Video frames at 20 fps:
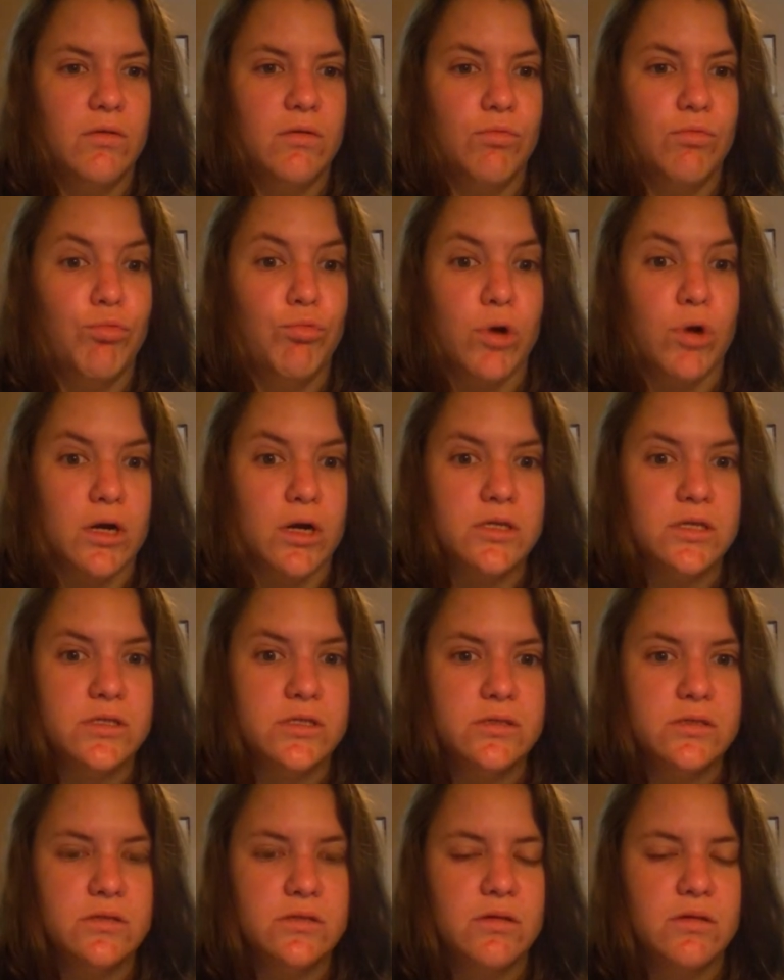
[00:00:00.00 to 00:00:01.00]

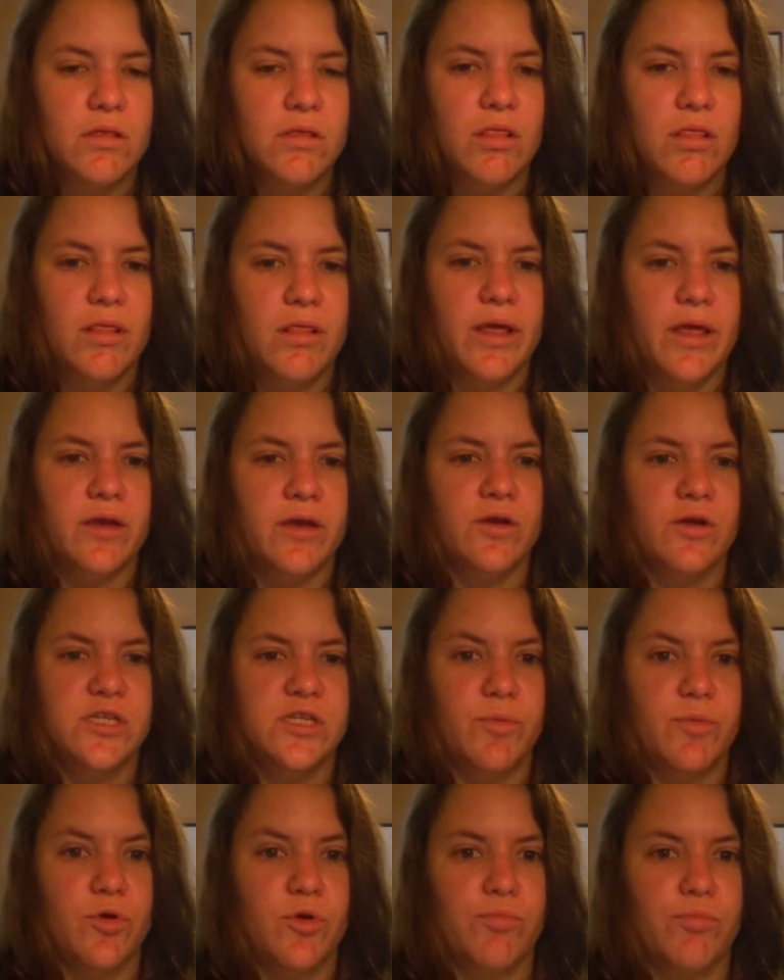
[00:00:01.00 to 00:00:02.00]
worse than your
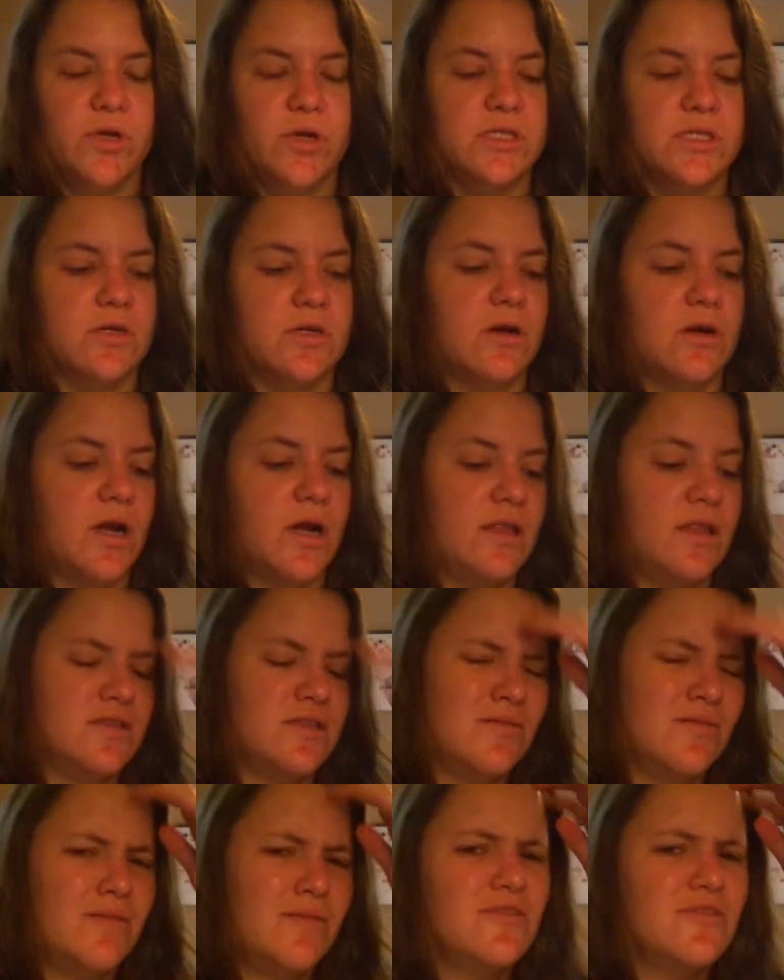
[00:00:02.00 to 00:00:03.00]
typical prisoner. And
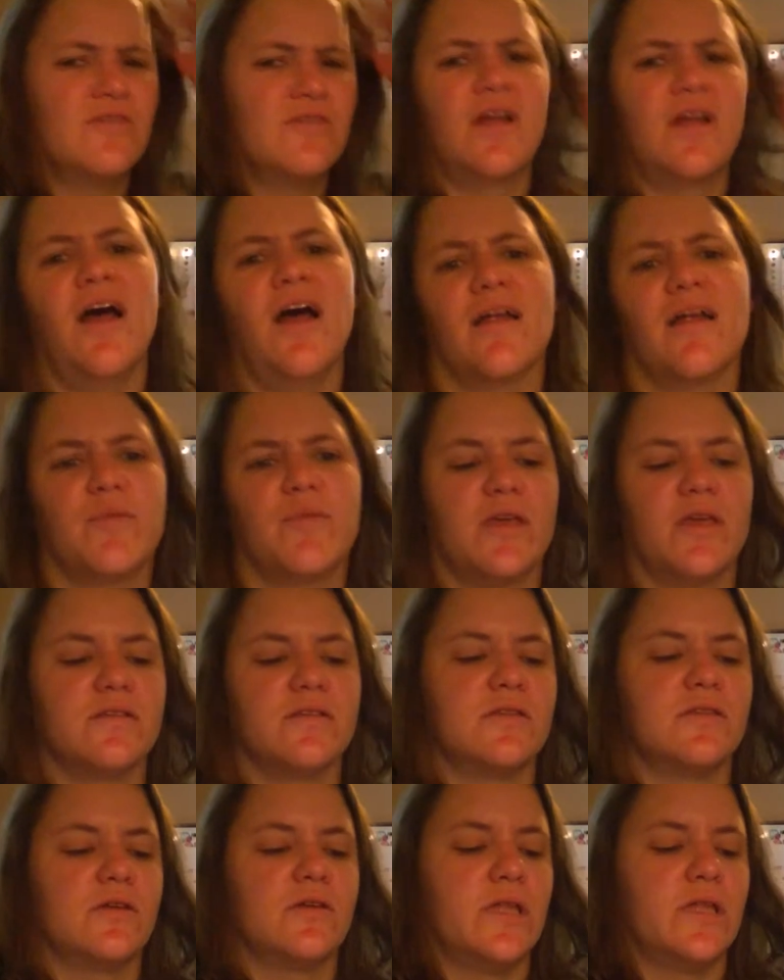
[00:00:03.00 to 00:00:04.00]
sometimes they're not
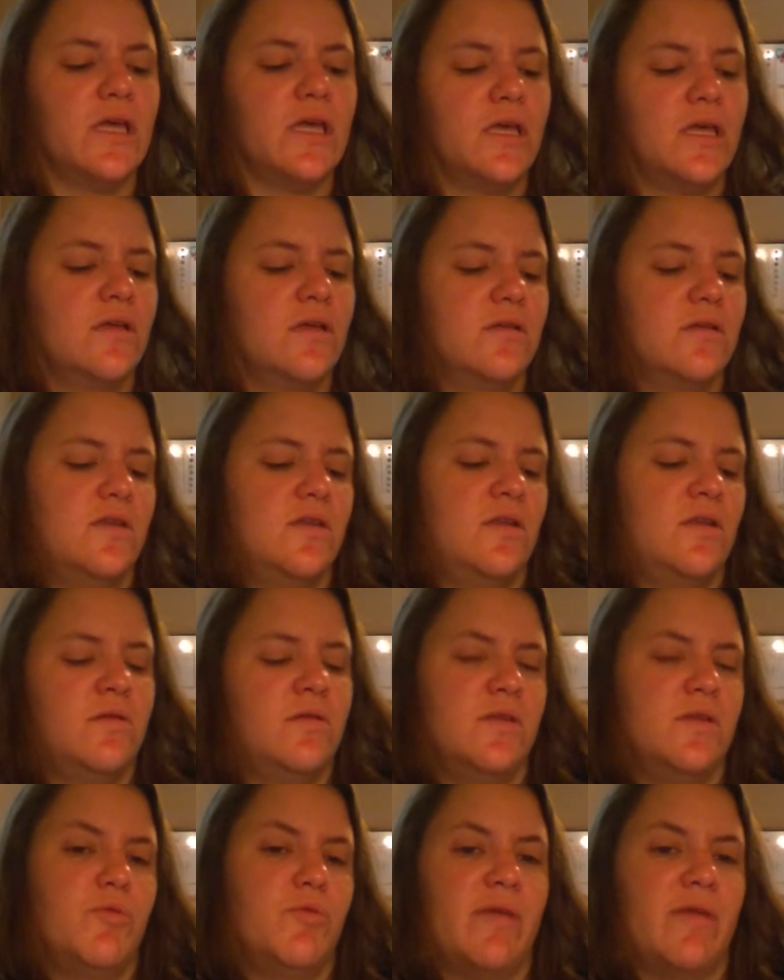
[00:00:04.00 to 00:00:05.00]
because they're like
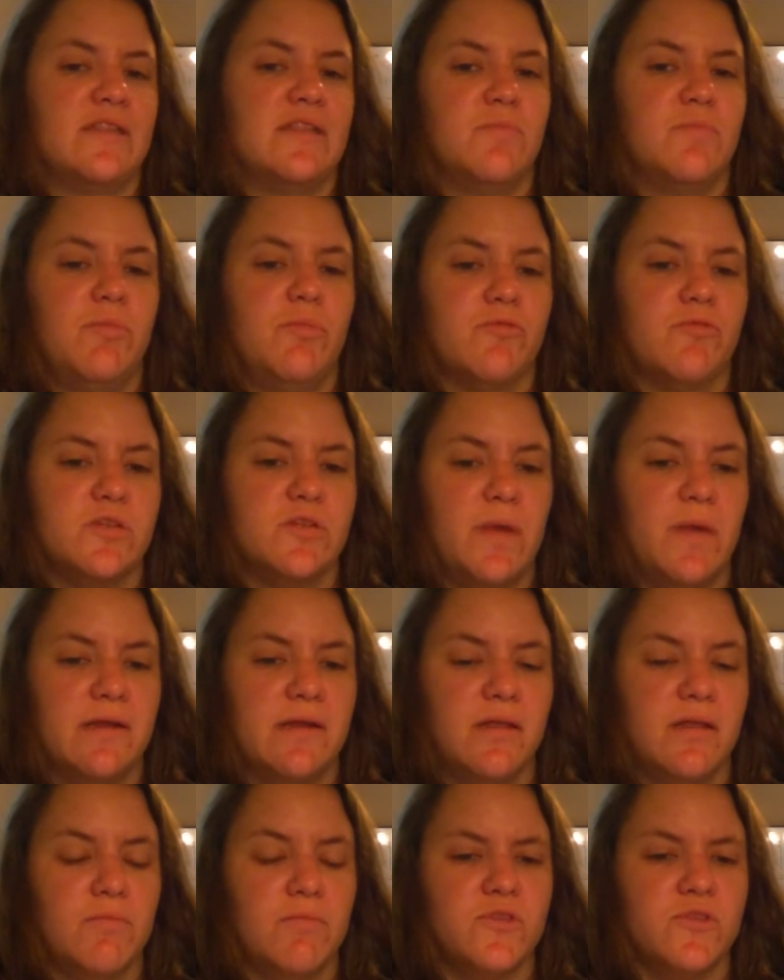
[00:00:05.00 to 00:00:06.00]
diplomats, people respect
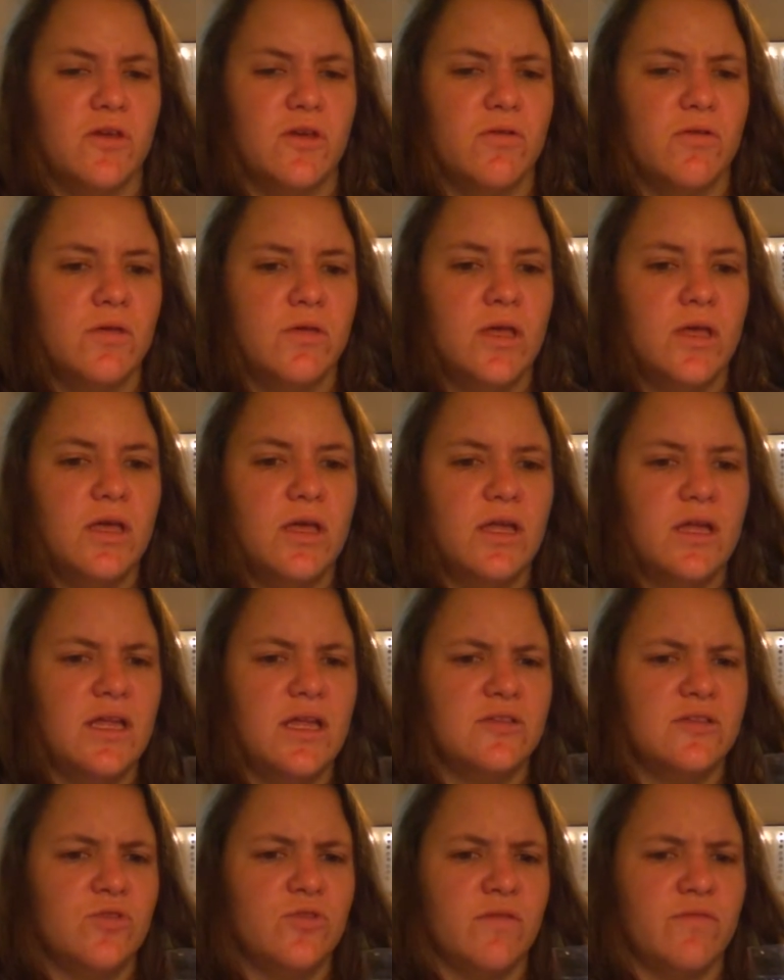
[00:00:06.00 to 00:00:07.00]
them. So
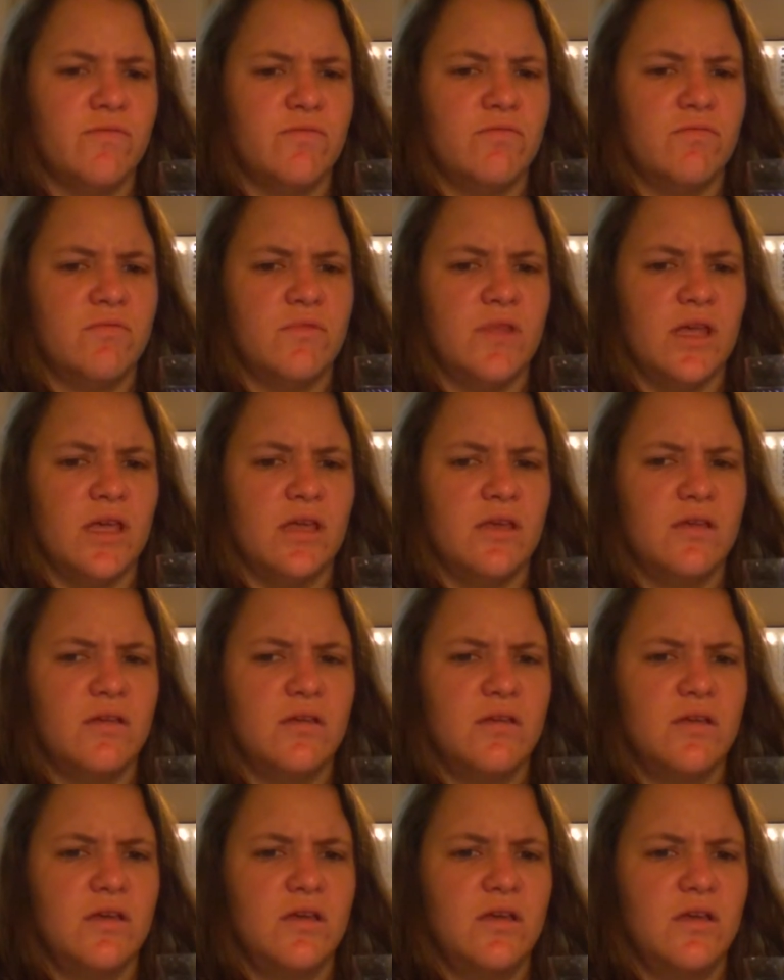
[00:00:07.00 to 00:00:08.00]
it's sort of like
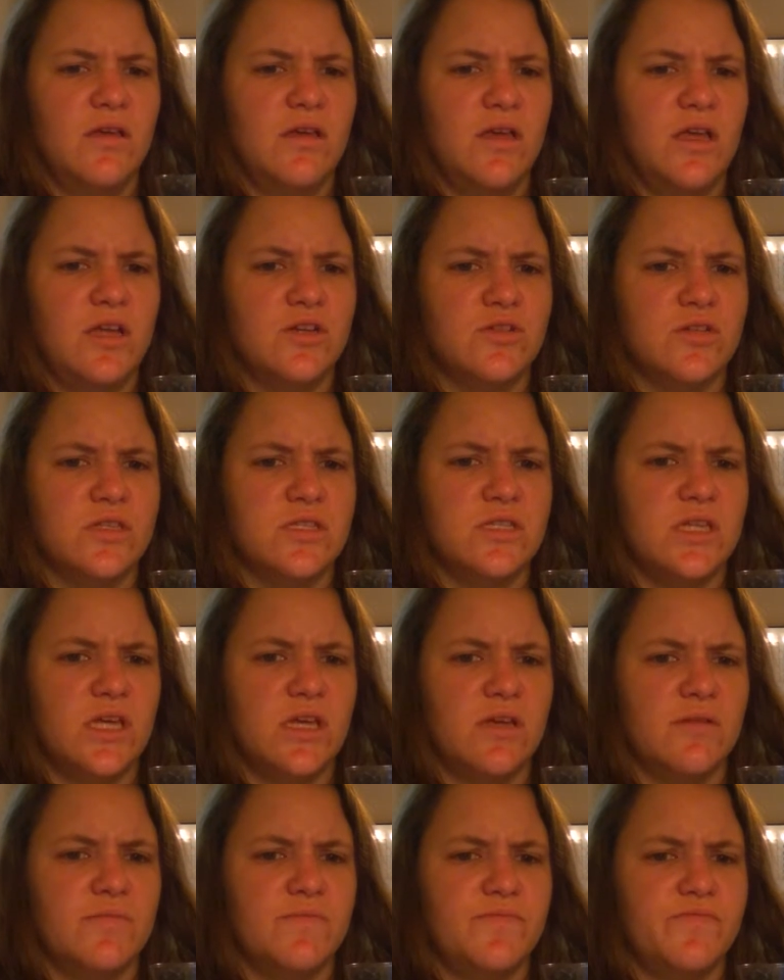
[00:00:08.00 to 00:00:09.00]

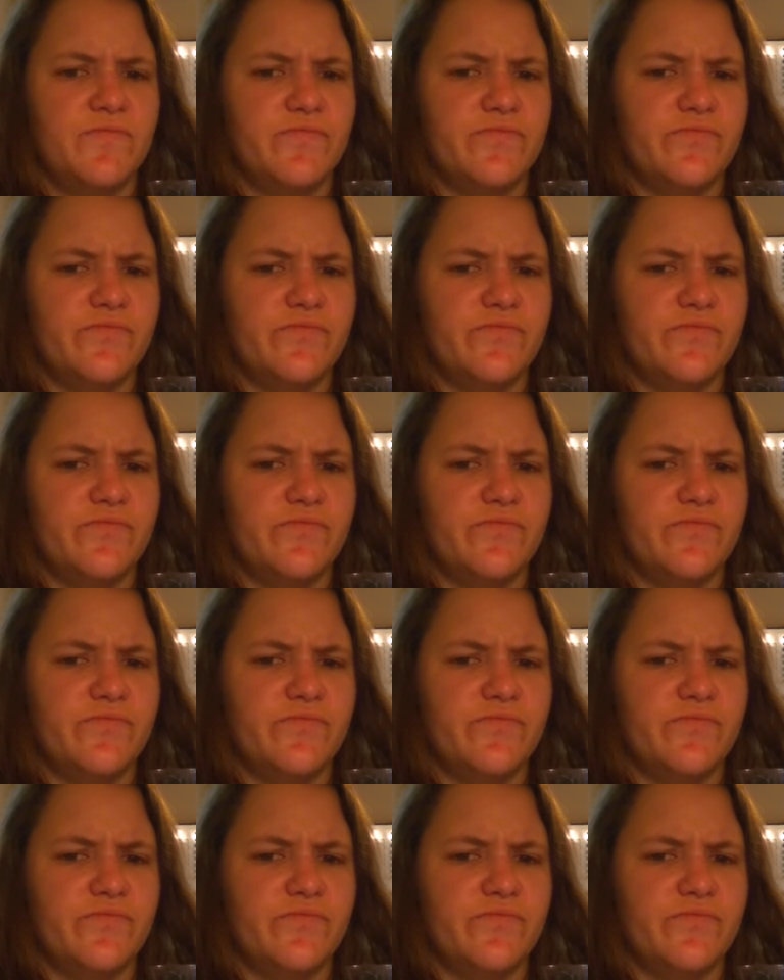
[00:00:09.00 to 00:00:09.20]
interesting.